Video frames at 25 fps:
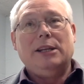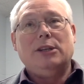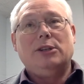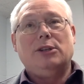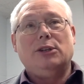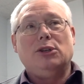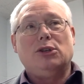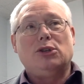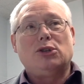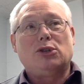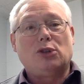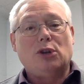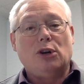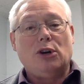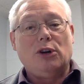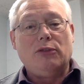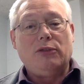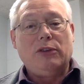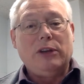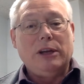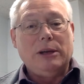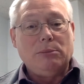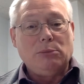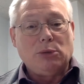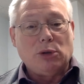to serve
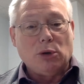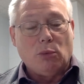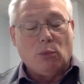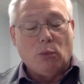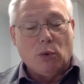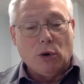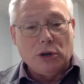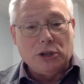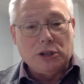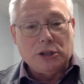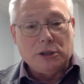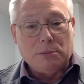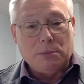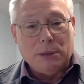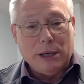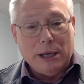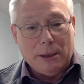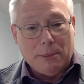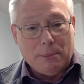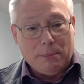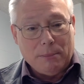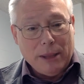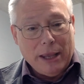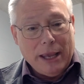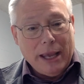him, to worship
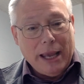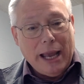him,